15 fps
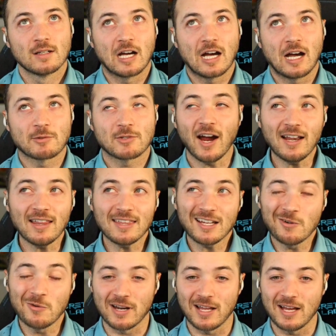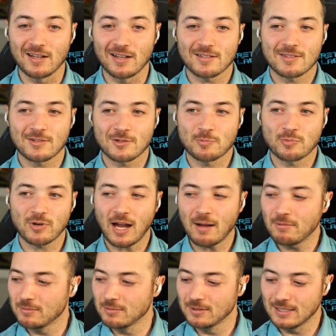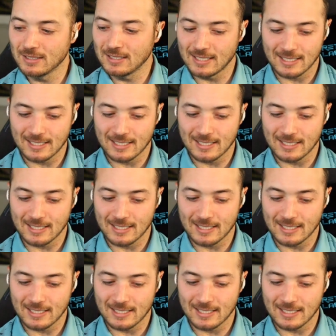I'm trying to think what else. There's probably